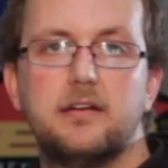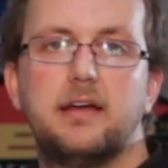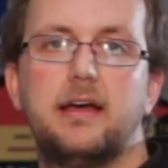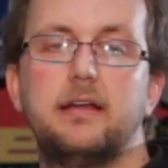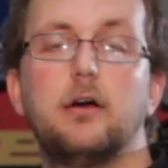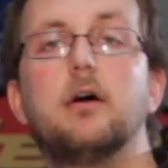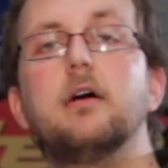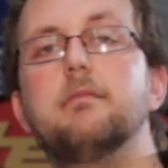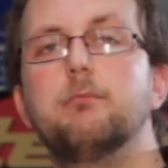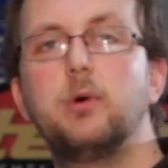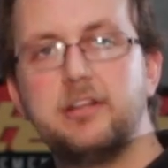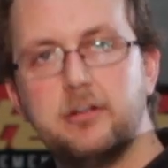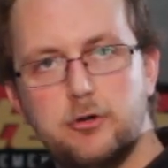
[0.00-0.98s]
day
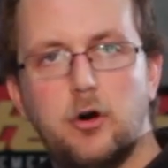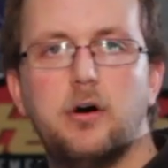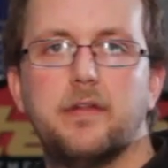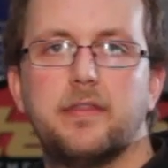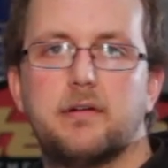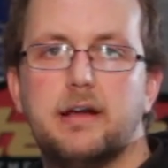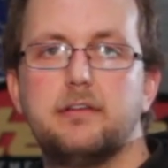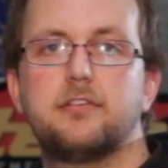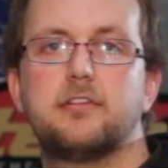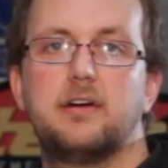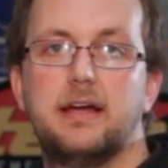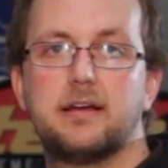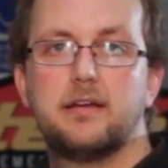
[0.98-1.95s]
when you're not on the
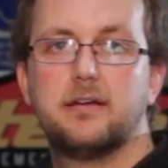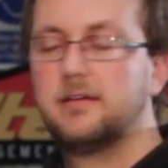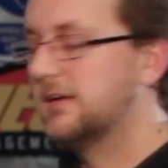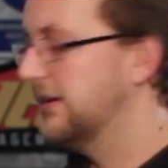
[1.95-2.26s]
racetrack.